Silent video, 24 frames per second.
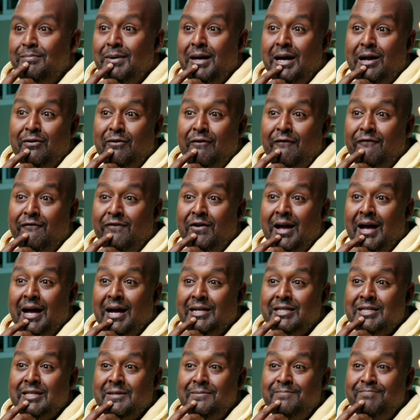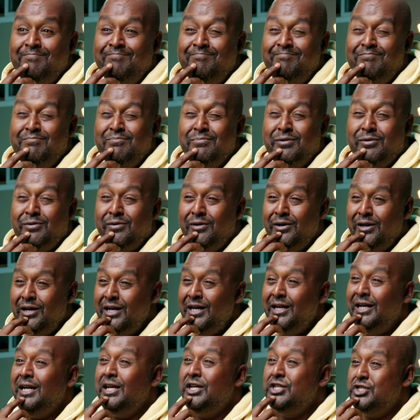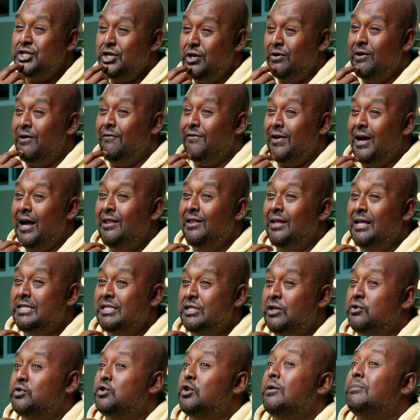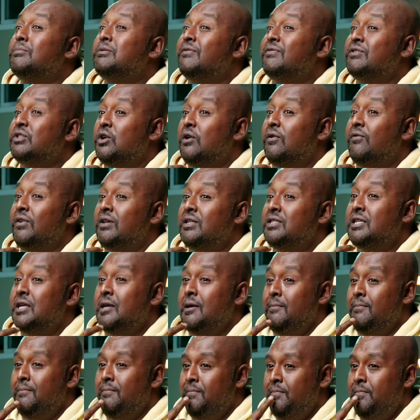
As a matter of fact, pretty sure it violates their terms of service.